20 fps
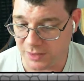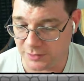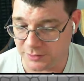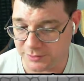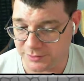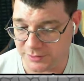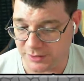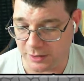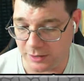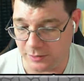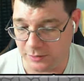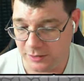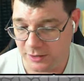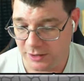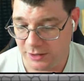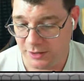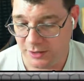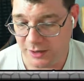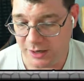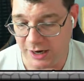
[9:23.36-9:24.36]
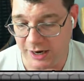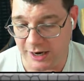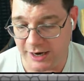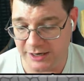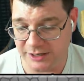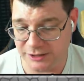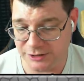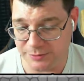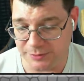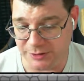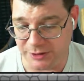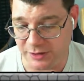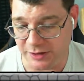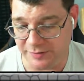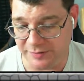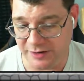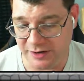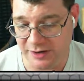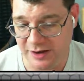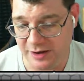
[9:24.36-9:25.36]
So Oddish, we don't have
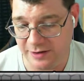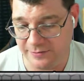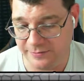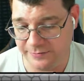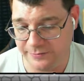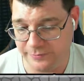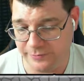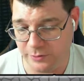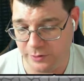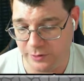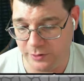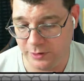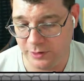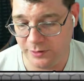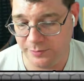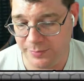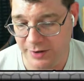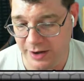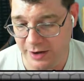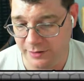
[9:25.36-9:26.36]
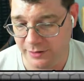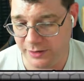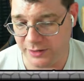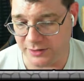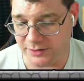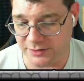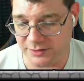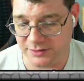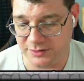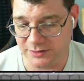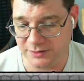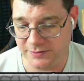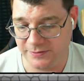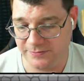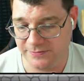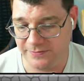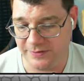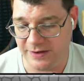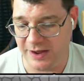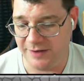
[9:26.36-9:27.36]
enough for Paras.
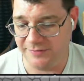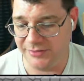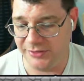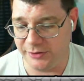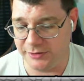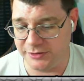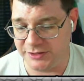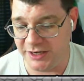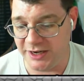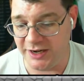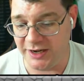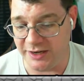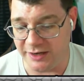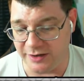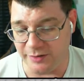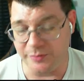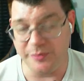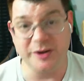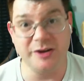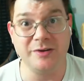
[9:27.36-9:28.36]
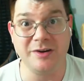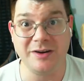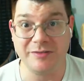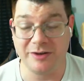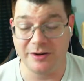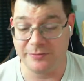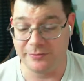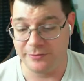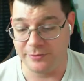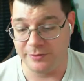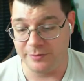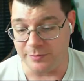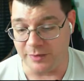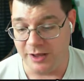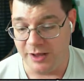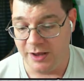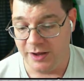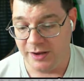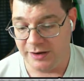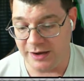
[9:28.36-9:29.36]
513, and we do have enough for him.
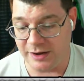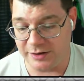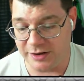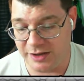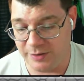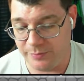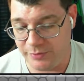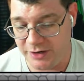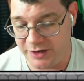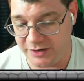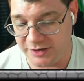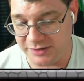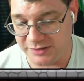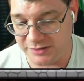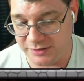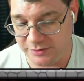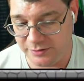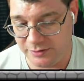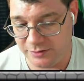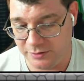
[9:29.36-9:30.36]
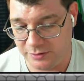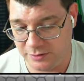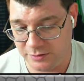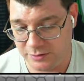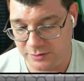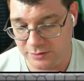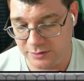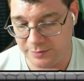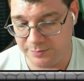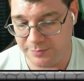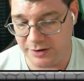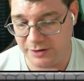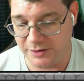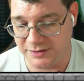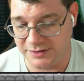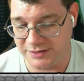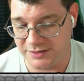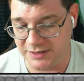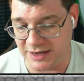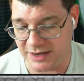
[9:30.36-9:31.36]
Now, can we, is there a
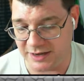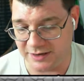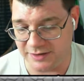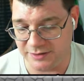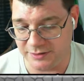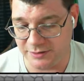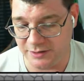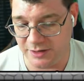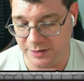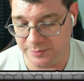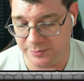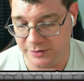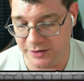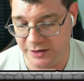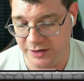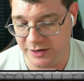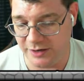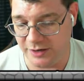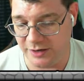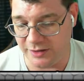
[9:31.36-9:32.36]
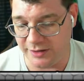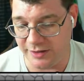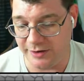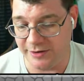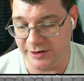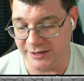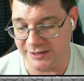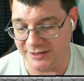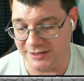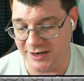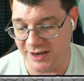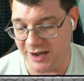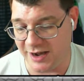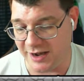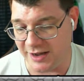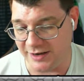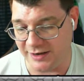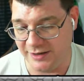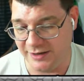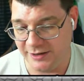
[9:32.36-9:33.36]
Parasect? Is there an upgrade? There is
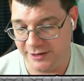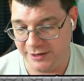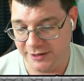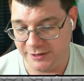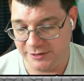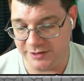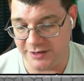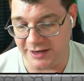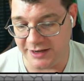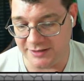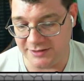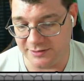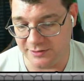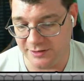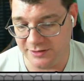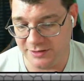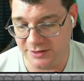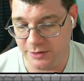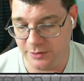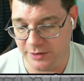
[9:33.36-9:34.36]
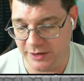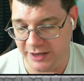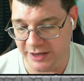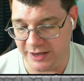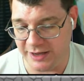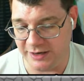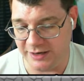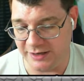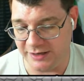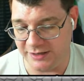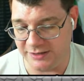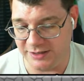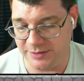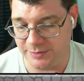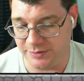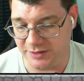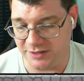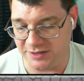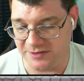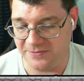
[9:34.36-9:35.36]
not. So yeah, so let's go ahead and see
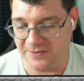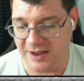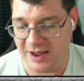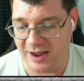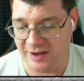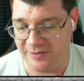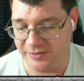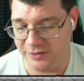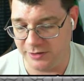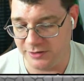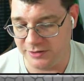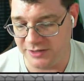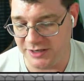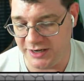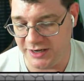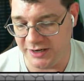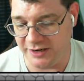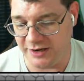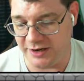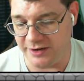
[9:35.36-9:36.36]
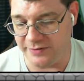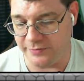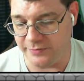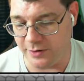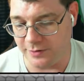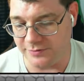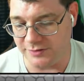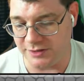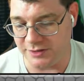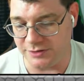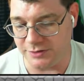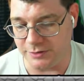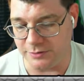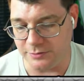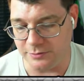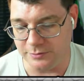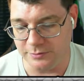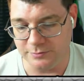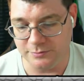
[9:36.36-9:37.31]
what this 513 evolves into.